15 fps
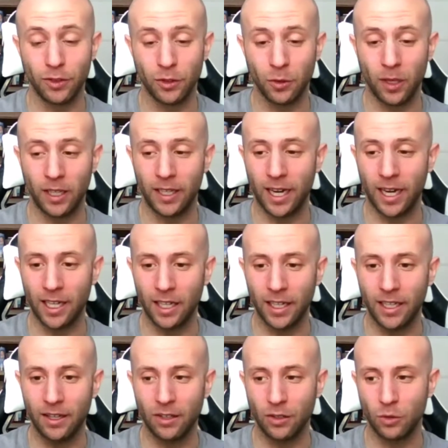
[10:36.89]
So I
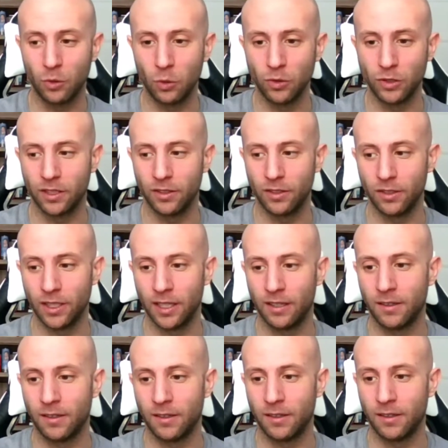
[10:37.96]
like the tools that are
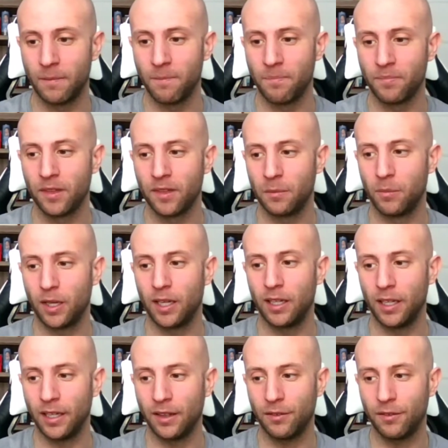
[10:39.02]
there, but I
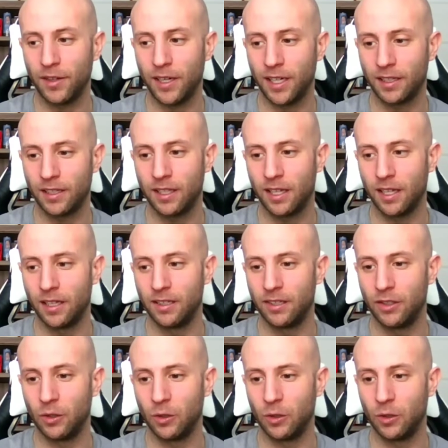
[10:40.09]
like the fact that,